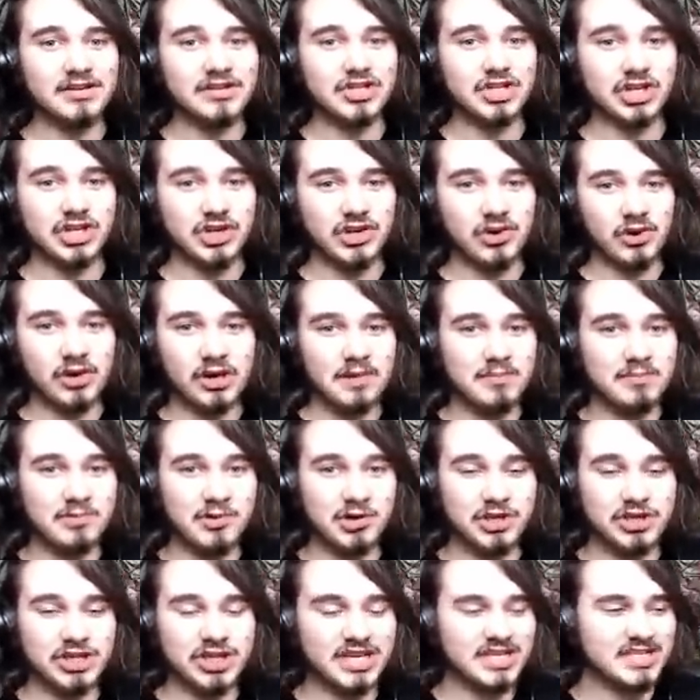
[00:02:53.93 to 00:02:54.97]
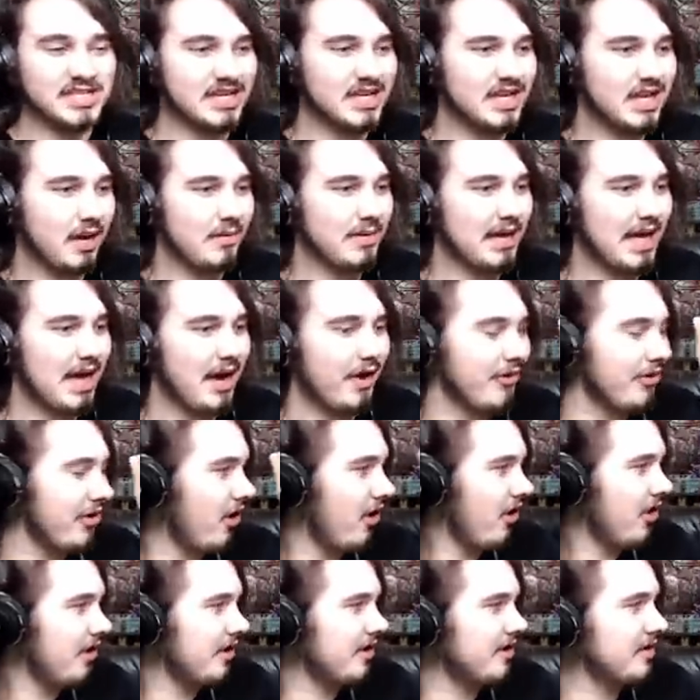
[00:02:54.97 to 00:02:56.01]
Security Breach isn't coming out
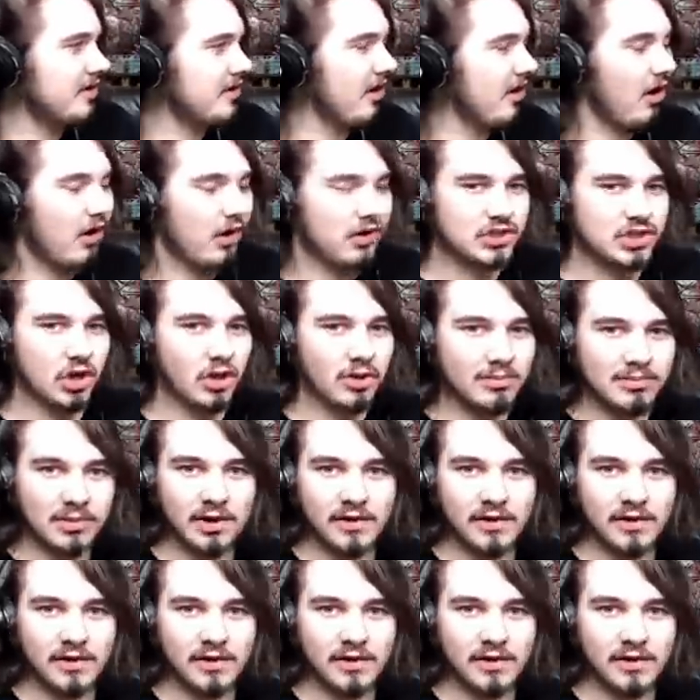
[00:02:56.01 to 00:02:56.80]
on October